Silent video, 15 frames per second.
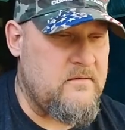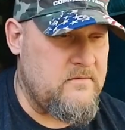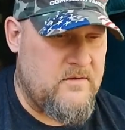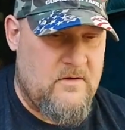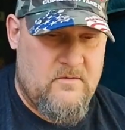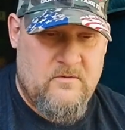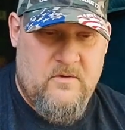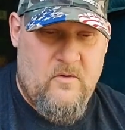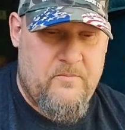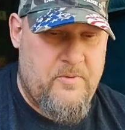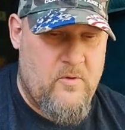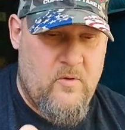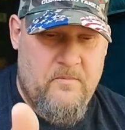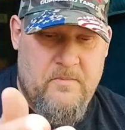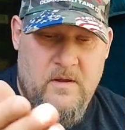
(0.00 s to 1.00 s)
go
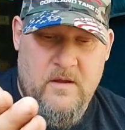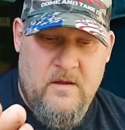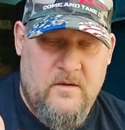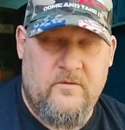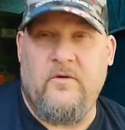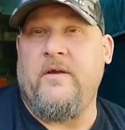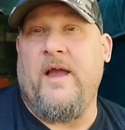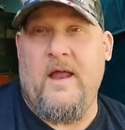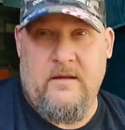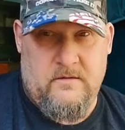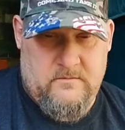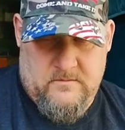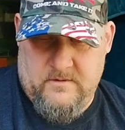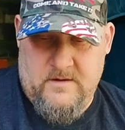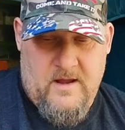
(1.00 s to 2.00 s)
poop. So you got
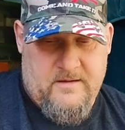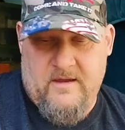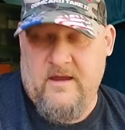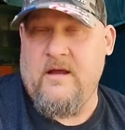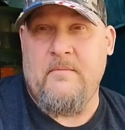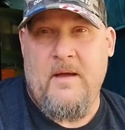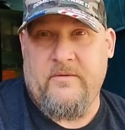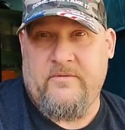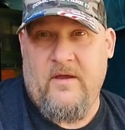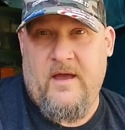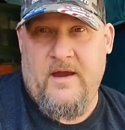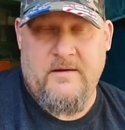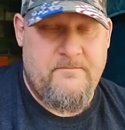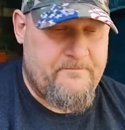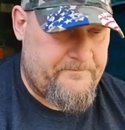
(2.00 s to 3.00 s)
to take him
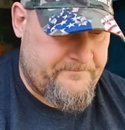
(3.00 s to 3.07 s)
outside.